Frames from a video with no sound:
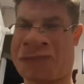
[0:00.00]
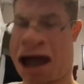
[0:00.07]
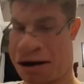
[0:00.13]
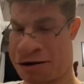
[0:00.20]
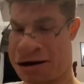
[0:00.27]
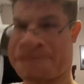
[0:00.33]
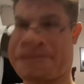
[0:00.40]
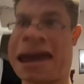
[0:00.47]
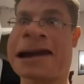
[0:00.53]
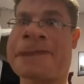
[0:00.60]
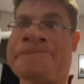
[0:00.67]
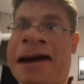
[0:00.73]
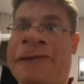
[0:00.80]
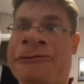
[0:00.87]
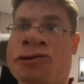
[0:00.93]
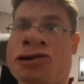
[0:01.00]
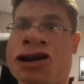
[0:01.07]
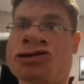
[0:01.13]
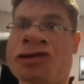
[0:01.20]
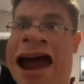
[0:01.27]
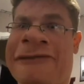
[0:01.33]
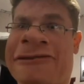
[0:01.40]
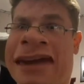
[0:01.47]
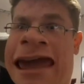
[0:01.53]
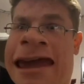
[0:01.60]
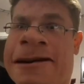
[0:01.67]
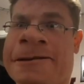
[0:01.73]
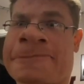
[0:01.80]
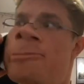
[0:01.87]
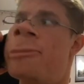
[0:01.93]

I'm gonna make a bet through the DraftKings.